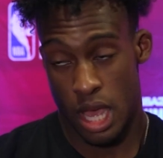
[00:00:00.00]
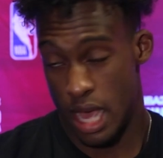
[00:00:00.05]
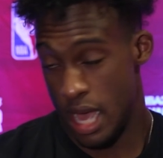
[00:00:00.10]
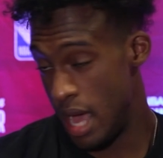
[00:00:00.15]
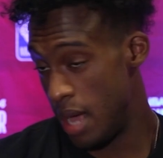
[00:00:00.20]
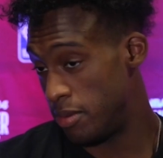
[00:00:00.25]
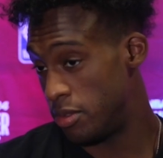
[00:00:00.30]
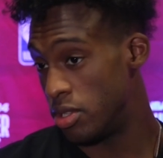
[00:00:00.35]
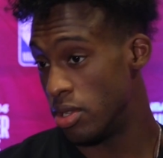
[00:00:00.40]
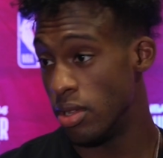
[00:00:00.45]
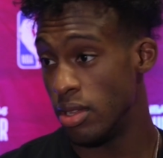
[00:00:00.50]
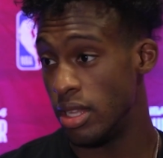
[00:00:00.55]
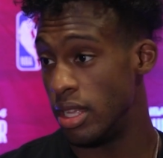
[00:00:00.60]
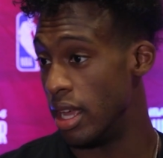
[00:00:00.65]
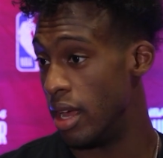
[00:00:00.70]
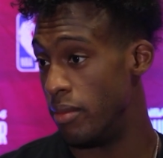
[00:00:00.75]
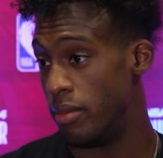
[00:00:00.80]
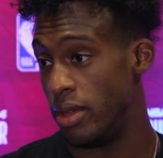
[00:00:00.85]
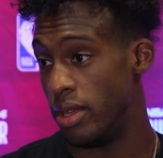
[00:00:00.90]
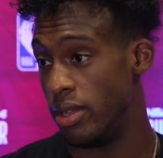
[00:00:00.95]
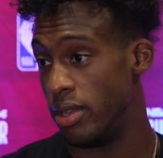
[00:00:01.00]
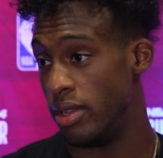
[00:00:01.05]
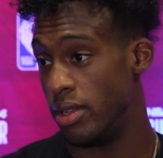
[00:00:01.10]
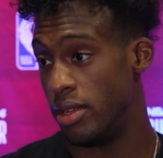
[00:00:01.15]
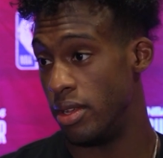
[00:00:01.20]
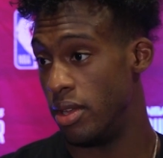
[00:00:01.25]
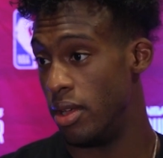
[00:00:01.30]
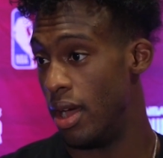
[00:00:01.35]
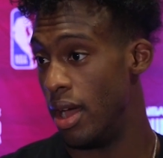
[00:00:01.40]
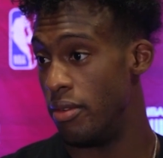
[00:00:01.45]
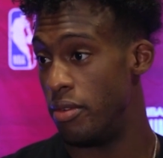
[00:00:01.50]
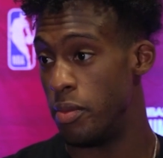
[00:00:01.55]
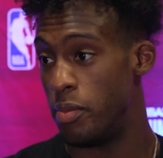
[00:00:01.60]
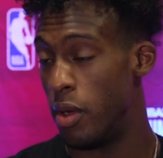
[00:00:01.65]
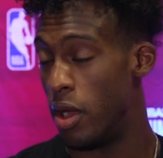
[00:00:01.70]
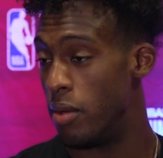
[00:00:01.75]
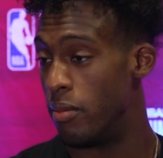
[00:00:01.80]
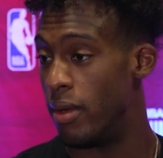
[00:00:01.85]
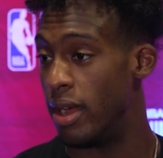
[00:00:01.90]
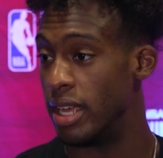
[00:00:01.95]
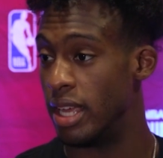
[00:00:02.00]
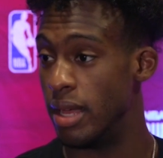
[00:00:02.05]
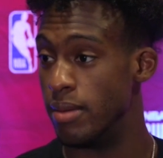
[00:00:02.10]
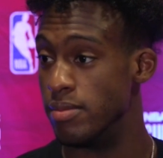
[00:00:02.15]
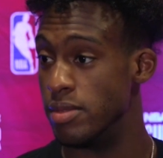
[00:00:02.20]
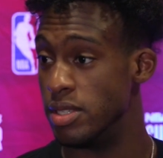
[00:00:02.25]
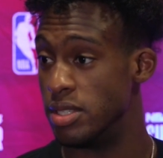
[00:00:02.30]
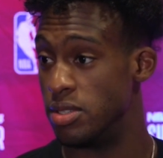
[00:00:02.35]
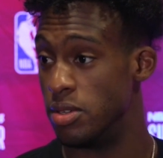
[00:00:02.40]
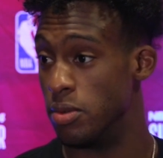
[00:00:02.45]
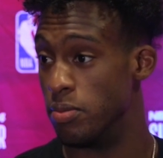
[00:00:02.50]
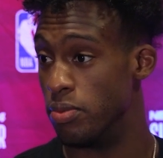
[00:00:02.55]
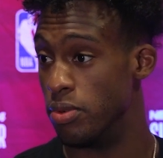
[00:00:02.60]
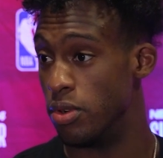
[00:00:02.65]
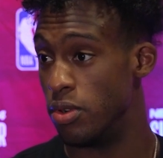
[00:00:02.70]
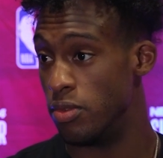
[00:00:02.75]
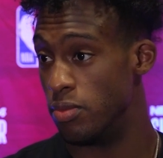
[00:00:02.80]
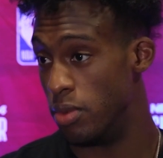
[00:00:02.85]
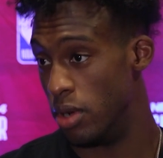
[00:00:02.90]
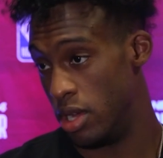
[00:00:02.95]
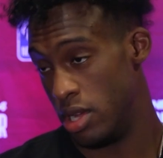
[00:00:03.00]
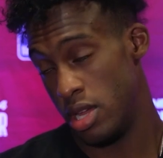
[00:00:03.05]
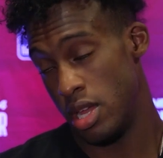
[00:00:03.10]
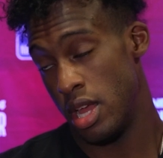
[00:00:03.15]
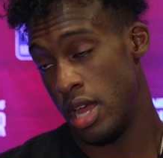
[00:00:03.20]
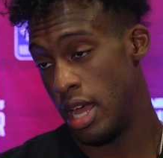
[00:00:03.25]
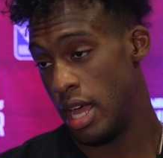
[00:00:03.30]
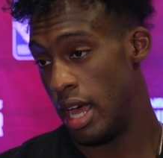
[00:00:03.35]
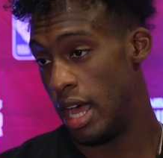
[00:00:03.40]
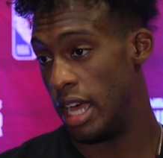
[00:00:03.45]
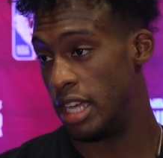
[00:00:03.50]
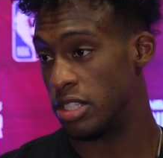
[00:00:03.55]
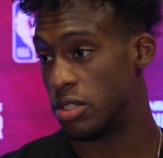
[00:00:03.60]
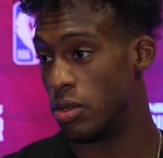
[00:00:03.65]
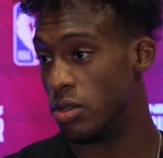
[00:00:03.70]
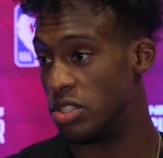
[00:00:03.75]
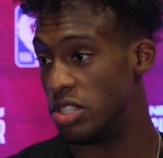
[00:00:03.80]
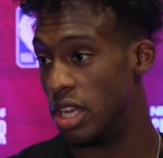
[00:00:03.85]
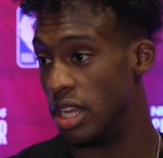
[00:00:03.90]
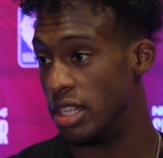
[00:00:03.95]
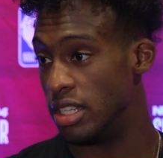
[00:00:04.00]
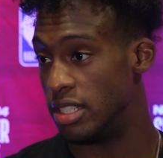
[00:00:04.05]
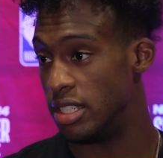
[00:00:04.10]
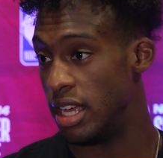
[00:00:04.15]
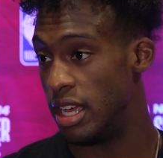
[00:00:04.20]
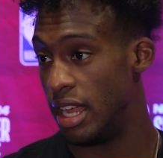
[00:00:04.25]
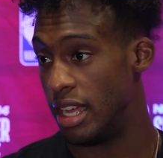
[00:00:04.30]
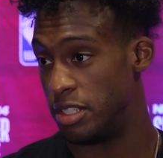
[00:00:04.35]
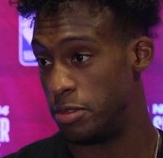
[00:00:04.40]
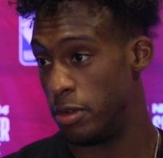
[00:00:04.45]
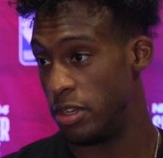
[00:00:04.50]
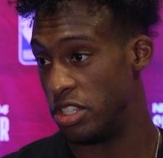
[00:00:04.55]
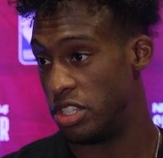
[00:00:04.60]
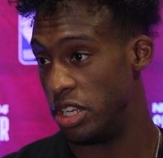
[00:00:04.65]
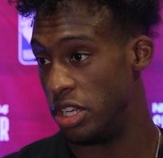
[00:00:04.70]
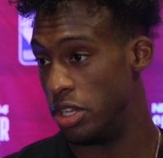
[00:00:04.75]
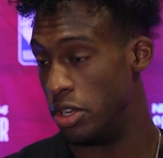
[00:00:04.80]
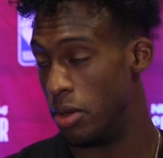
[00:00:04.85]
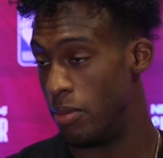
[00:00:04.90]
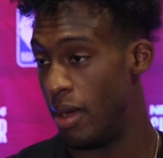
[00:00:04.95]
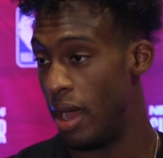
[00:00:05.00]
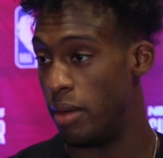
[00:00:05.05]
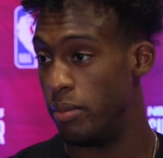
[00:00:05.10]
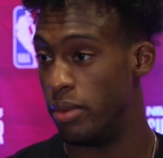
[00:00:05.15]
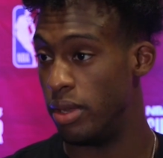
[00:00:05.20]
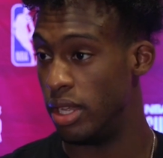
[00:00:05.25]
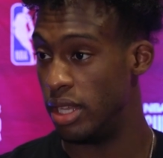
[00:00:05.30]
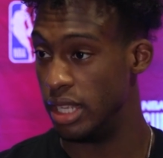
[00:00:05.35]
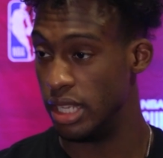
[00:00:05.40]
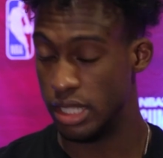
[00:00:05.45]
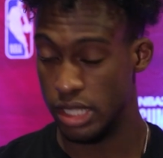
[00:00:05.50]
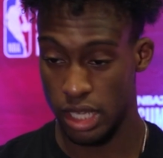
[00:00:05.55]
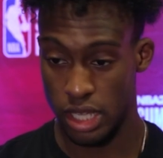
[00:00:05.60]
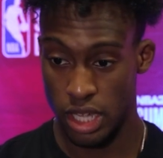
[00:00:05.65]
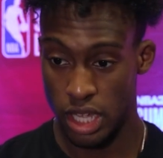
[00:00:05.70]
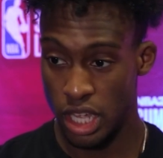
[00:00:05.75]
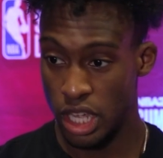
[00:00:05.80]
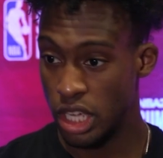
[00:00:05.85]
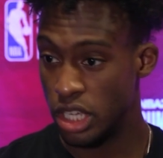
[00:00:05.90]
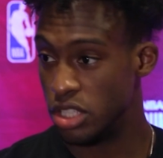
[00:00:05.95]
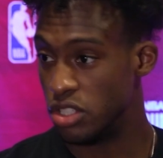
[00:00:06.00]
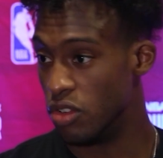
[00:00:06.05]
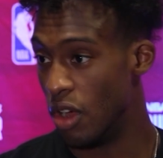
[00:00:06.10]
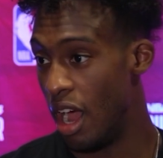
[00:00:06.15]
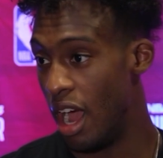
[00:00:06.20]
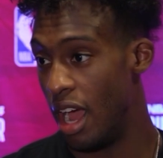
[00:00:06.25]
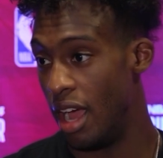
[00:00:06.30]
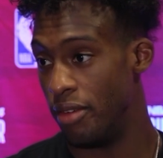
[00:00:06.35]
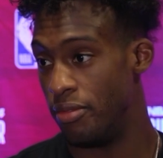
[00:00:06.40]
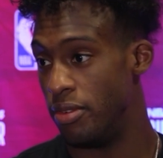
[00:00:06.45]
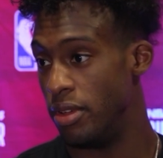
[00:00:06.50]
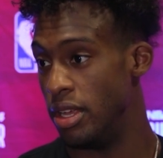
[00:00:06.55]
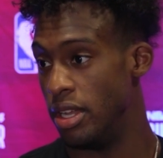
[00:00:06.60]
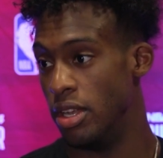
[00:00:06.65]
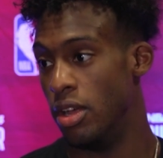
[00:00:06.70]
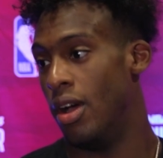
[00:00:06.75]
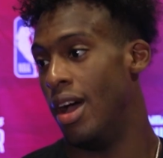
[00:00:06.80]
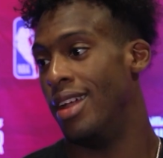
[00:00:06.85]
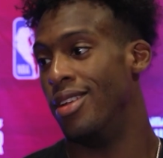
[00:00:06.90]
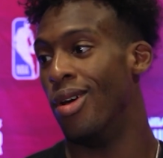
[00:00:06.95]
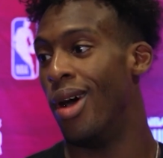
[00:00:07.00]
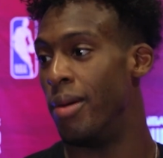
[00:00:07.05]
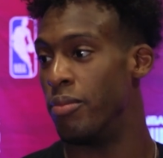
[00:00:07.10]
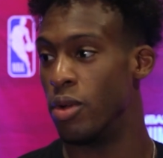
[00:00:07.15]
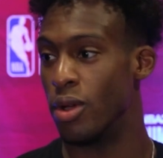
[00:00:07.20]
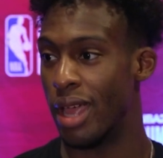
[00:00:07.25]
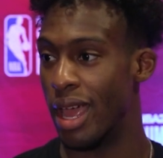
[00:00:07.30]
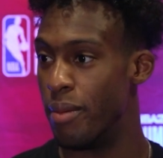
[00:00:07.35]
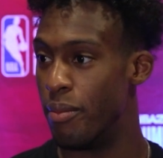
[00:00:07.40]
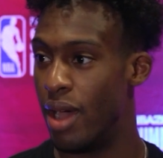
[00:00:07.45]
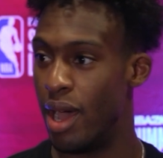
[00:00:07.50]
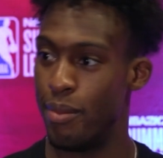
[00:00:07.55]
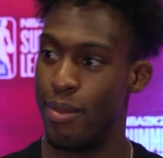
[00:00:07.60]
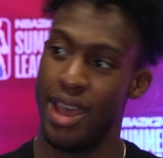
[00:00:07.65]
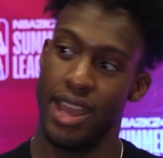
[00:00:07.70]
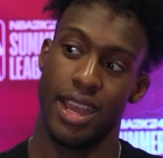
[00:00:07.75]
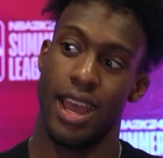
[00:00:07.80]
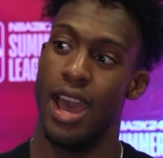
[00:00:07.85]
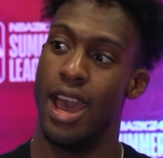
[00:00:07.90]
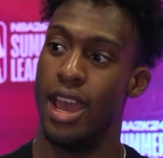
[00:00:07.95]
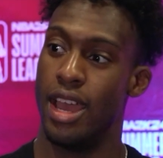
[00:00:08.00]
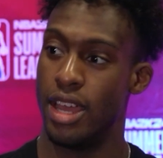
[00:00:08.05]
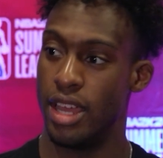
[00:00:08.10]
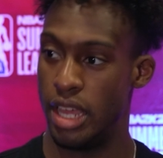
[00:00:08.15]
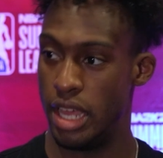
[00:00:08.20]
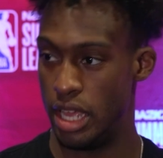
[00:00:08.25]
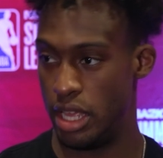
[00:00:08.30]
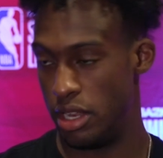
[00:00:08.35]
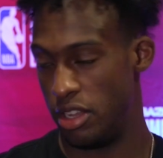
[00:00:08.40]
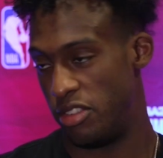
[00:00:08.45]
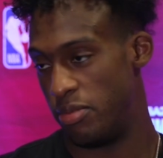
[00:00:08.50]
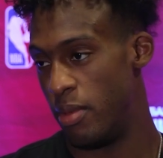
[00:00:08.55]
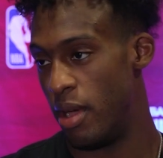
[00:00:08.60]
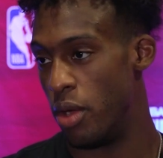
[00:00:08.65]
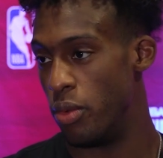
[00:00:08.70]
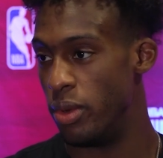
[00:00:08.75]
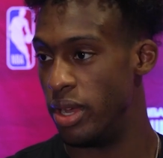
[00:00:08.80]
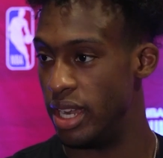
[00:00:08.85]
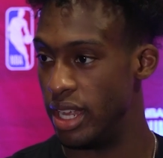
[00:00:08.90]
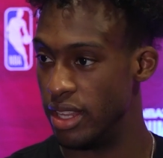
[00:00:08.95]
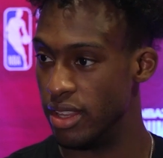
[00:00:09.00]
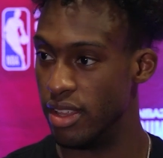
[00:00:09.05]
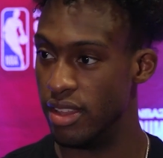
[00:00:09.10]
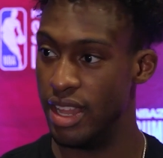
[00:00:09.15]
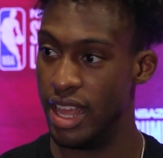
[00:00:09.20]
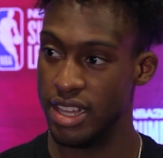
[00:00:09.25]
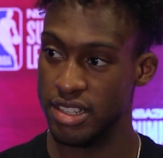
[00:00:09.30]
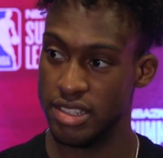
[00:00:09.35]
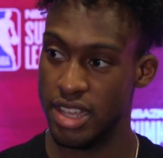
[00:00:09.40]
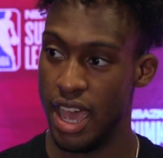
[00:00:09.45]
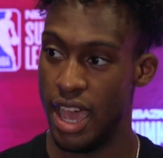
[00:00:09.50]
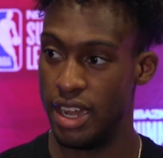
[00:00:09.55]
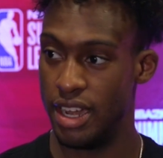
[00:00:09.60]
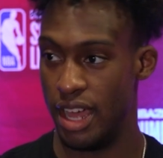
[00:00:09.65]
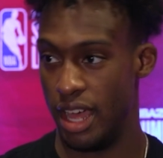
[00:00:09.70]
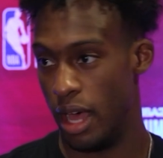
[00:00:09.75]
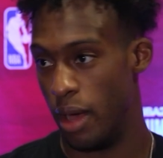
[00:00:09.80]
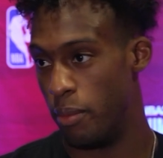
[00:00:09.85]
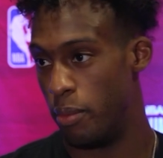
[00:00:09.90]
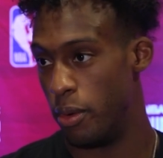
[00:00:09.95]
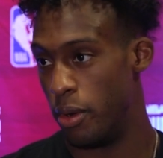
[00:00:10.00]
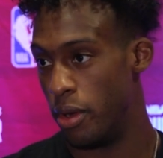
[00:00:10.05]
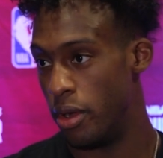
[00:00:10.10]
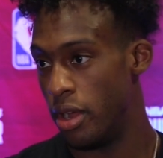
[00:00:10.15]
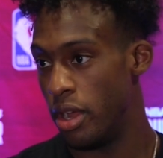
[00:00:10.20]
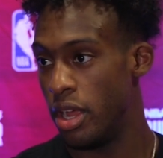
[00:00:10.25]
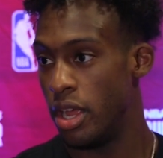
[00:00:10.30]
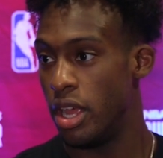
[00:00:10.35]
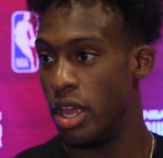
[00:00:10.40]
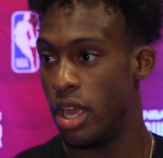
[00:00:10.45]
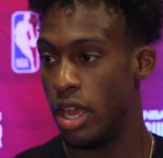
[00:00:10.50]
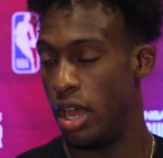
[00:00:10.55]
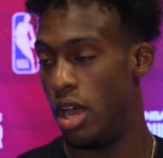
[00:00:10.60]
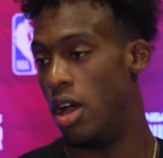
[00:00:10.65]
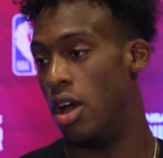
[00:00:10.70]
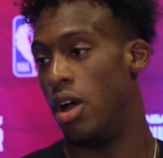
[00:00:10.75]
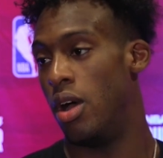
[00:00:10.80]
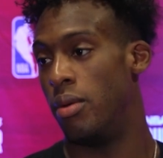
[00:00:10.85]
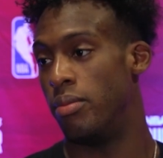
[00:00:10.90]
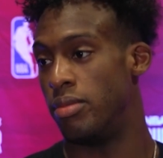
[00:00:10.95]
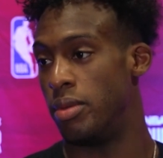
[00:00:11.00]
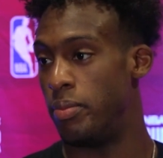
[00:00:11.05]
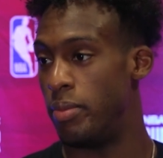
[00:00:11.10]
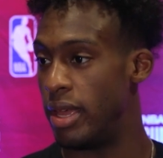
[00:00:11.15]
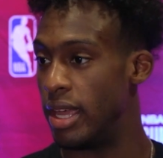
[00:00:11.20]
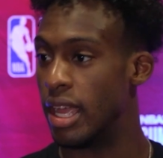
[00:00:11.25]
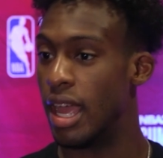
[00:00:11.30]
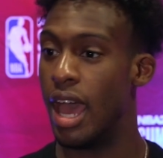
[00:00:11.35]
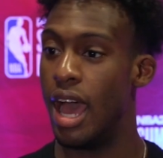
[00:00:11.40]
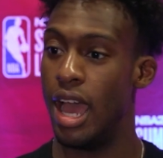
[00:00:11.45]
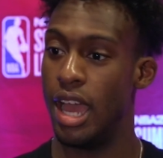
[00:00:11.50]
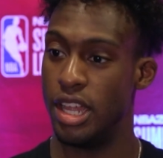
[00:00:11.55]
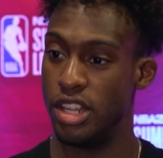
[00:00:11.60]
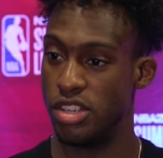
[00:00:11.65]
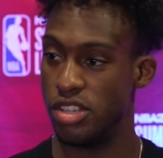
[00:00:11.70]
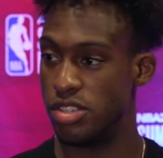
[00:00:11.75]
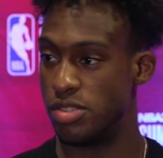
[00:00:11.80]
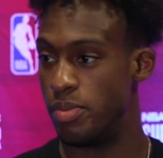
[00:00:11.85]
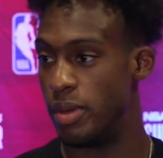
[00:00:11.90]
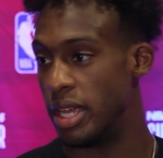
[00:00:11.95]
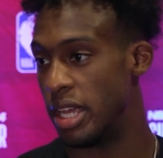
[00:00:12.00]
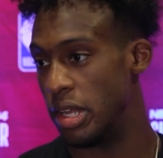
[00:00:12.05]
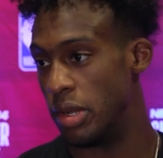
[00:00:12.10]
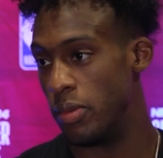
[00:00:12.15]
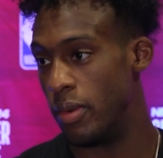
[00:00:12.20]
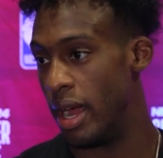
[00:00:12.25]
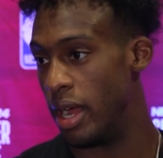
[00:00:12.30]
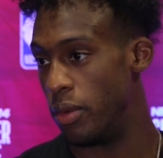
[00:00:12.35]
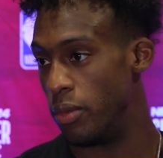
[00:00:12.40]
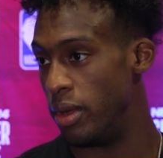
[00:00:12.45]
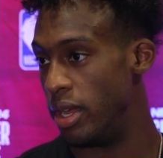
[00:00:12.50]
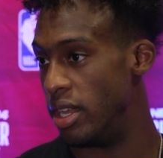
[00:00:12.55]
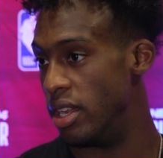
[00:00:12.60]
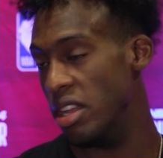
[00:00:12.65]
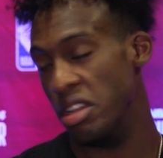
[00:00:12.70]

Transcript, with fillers: Absolutely. I mean, you know, every part of my game needs to improve, but as Coach Dudley said, especially, you know, my ability to drive, you know I'm going to get by my guy, and it's about reading the next guy, the helper, the big guy, and just making the right read.